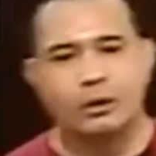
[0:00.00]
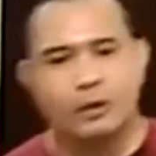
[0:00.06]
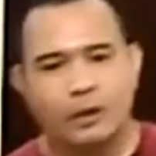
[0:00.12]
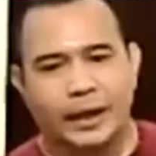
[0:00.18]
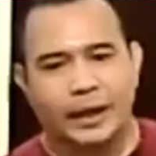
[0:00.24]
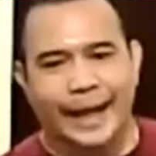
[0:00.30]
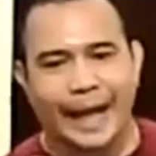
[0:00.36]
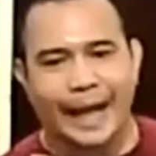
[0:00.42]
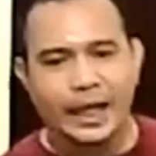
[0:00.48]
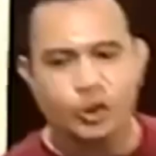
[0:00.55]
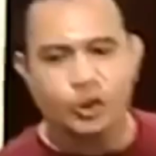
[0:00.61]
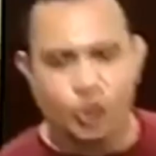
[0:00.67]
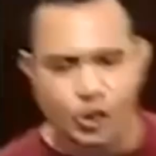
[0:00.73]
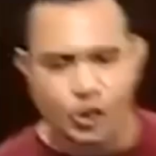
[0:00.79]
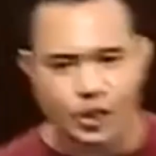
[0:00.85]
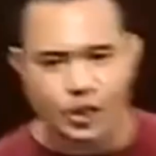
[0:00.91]

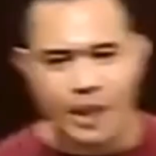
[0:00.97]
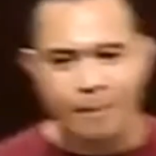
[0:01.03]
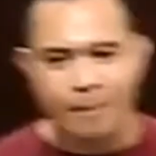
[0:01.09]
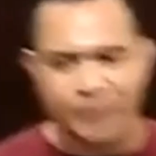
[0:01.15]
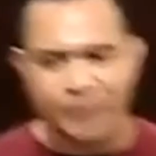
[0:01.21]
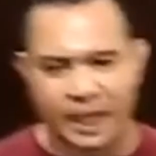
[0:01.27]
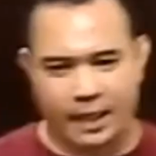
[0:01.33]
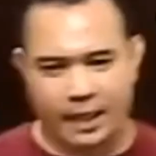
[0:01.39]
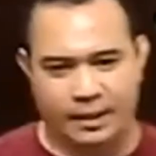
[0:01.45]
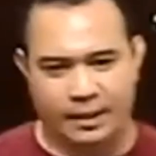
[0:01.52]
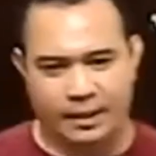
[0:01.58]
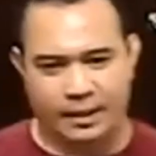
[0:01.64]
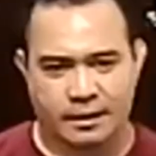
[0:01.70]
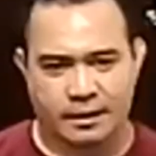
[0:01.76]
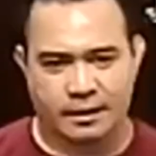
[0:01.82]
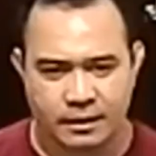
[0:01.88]
intercepting,
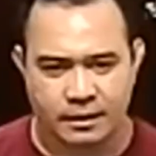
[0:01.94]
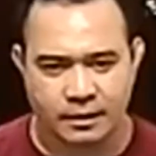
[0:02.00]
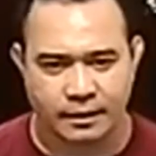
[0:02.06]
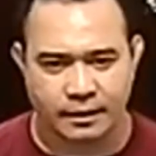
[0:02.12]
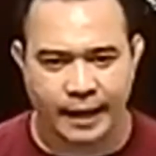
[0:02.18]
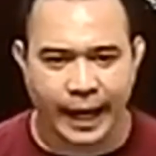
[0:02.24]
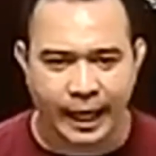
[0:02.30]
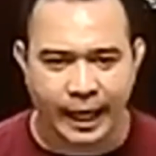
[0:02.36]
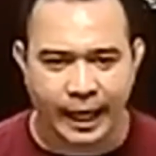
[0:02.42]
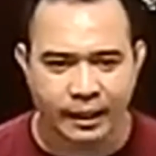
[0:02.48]
okay,